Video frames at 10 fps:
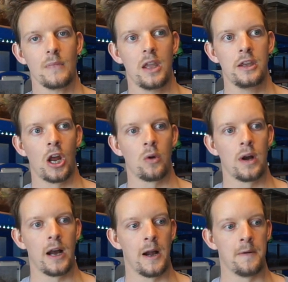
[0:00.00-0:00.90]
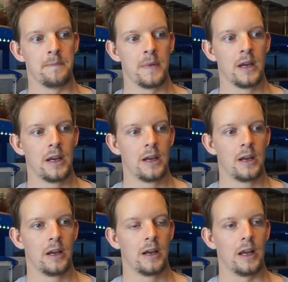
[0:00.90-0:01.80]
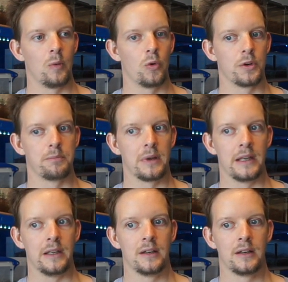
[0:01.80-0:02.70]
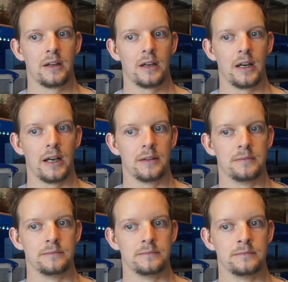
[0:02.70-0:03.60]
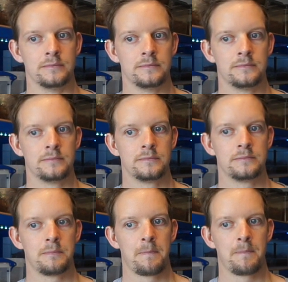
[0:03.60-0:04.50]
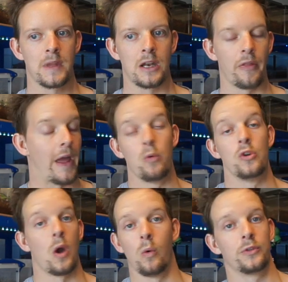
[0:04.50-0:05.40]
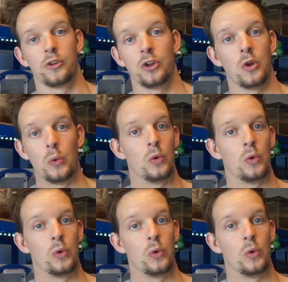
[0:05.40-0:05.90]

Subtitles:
You know, it wouldn't be, you know, they wouldn't know what to do,